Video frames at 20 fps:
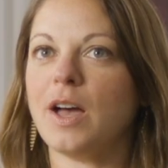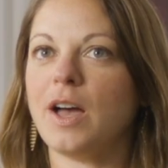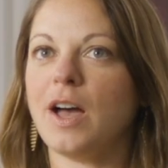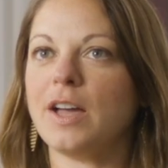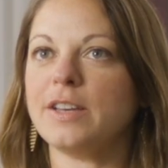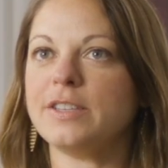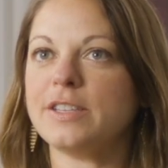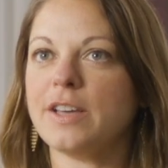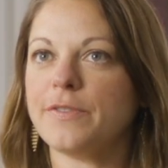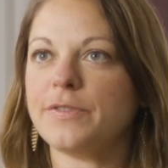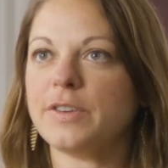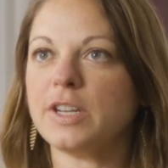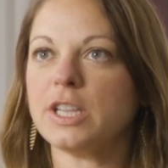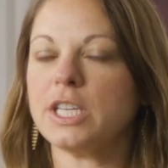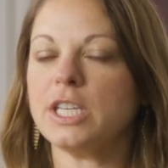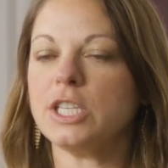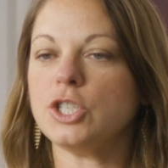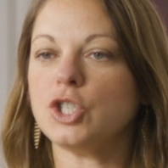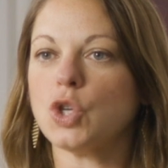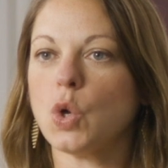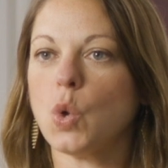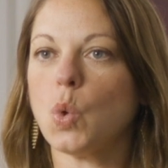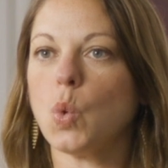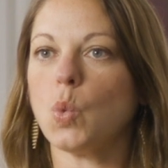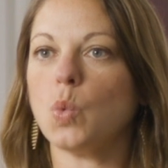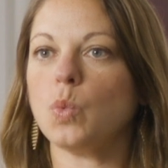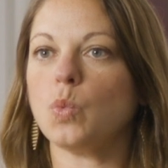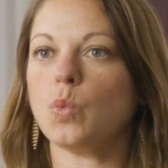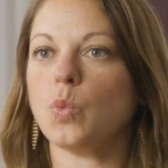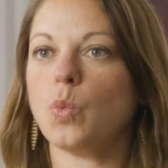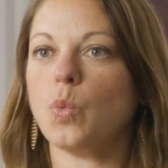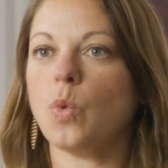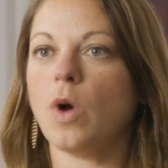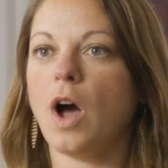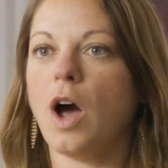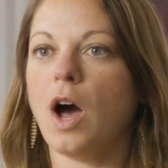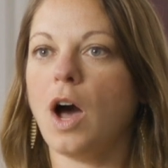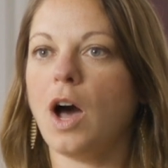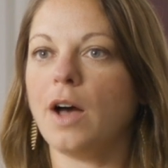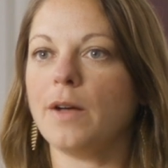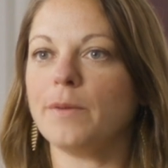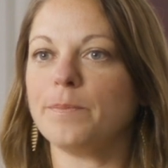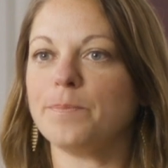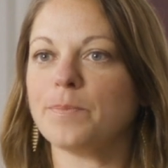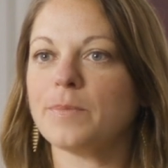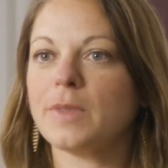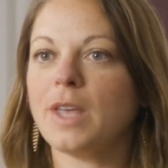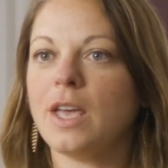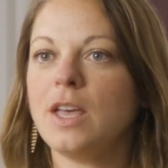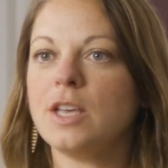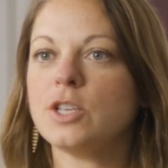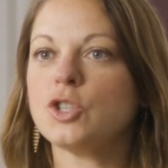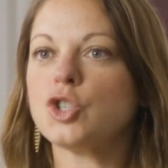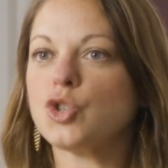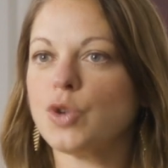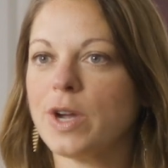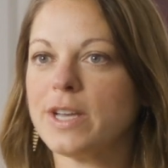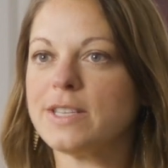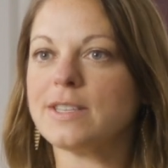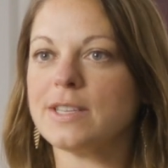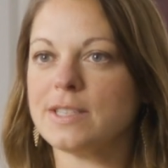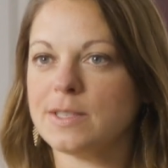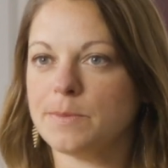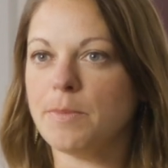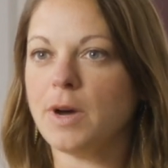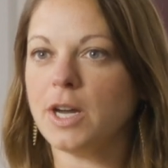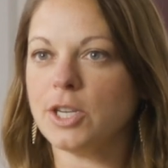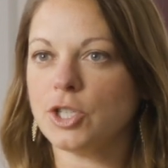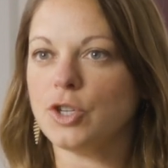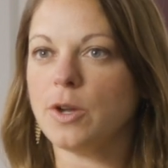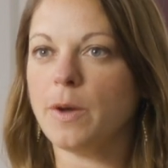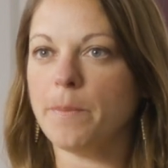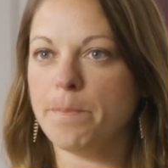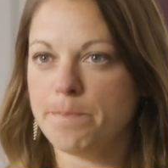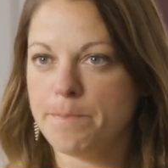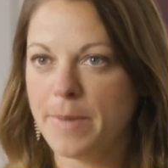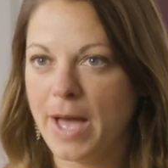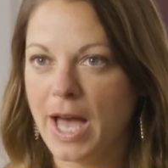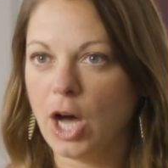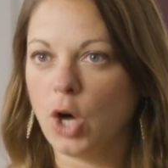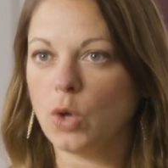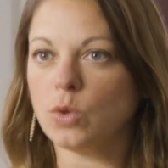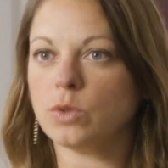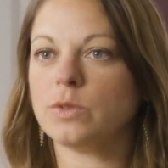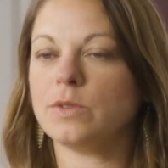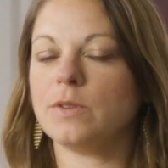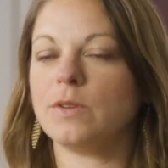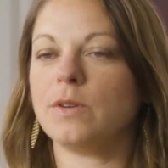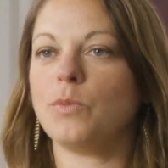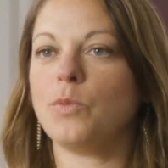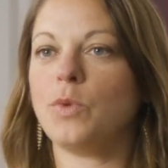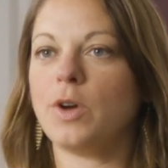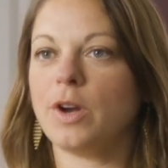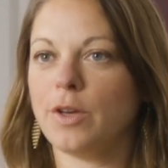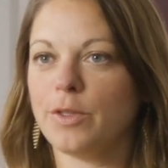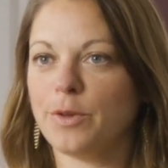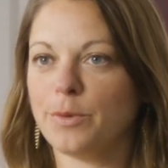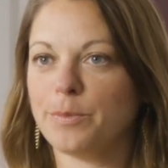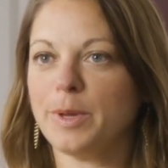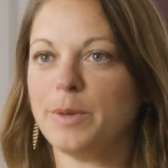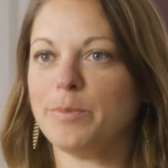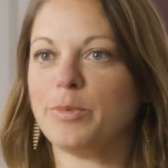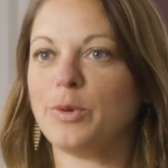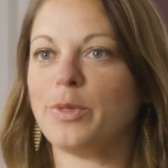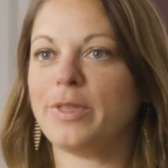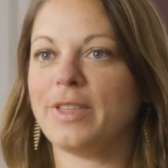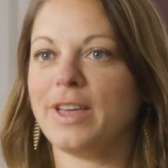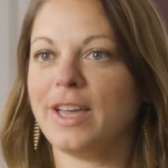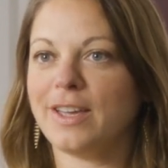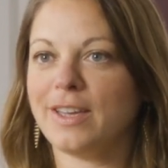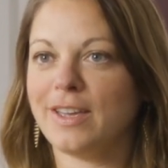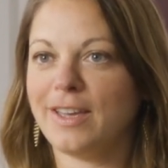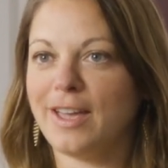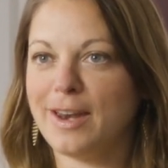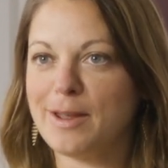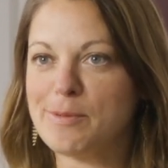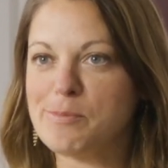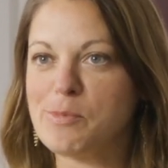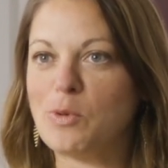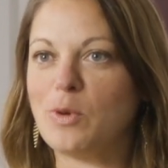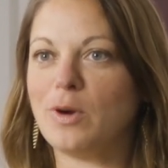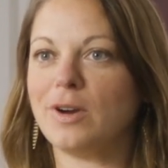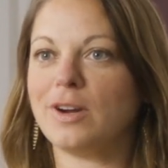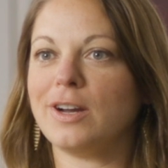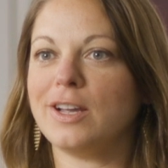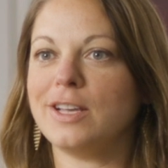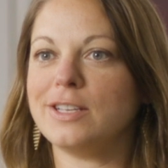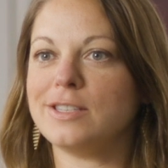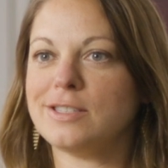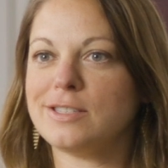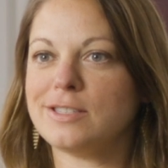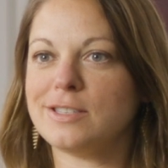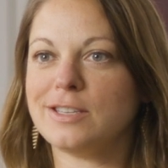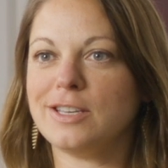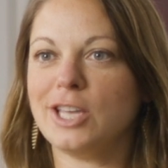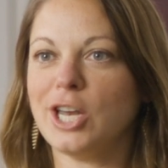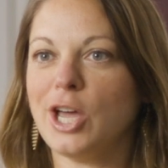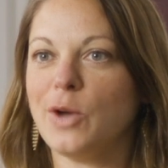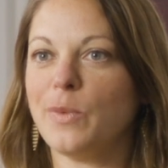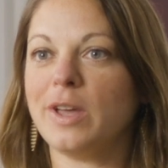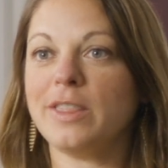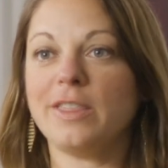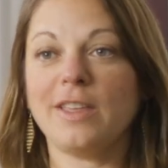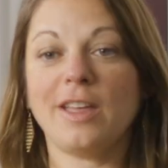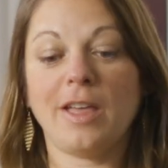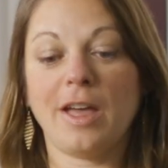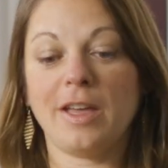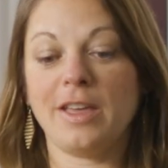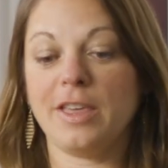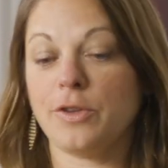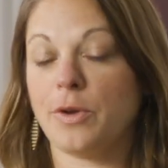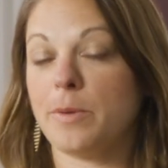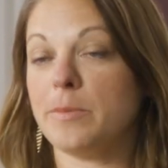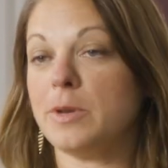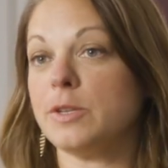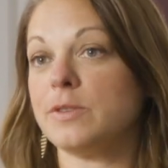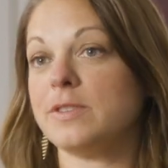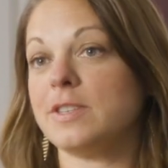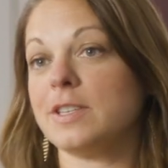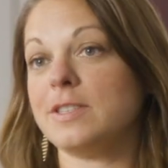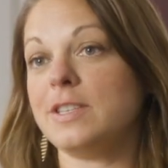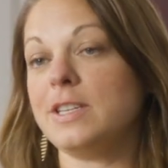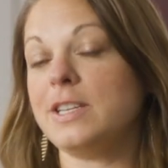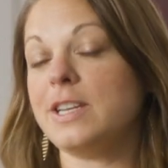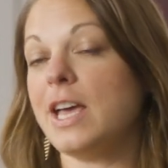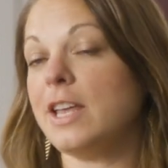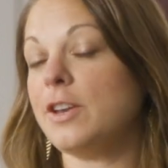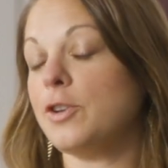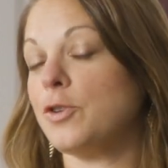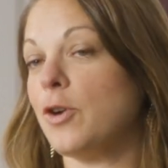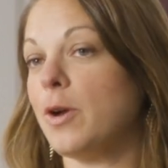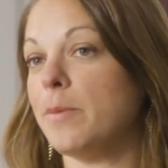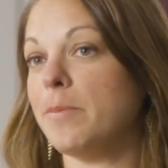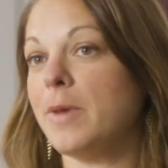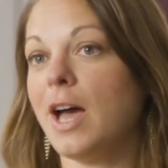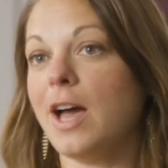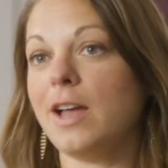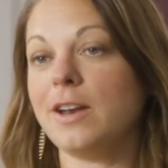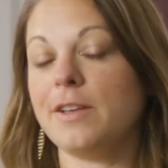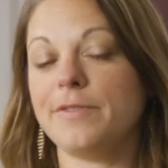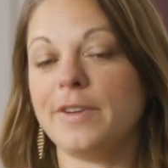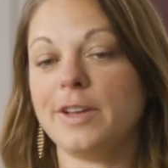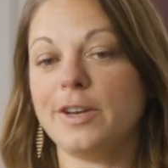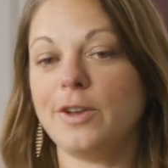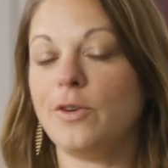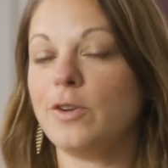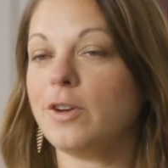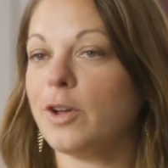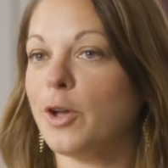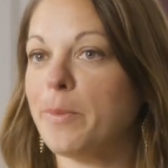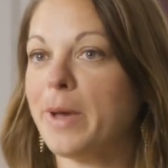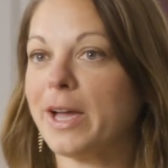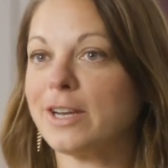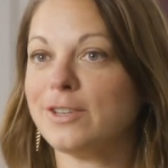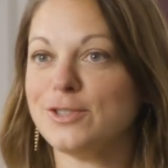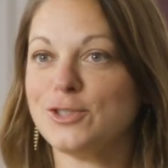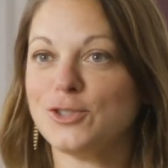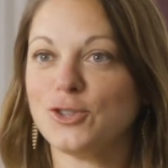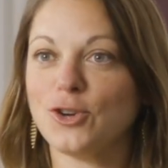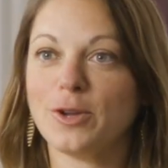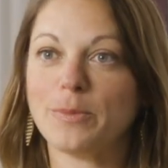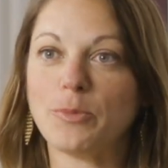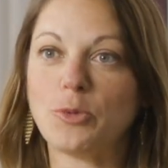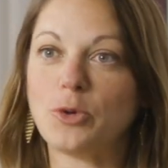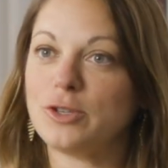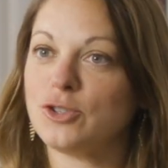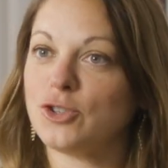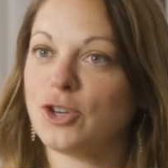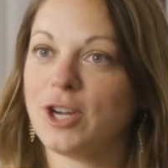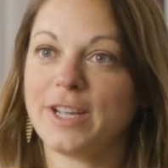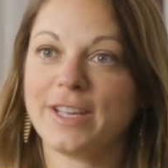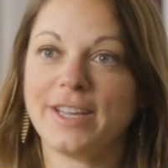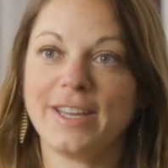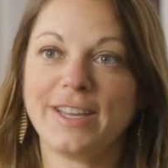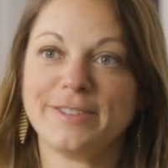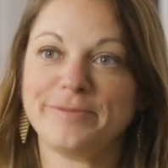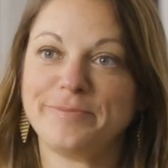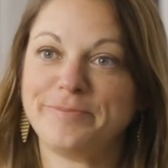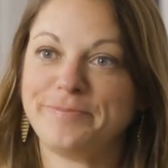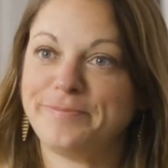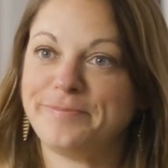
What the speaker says: I definitely don't stress as much about what other people think anymore. It's, either I'm going to succeed at it or I'm not. And if I don't, I'll go back to the drawing board and try again.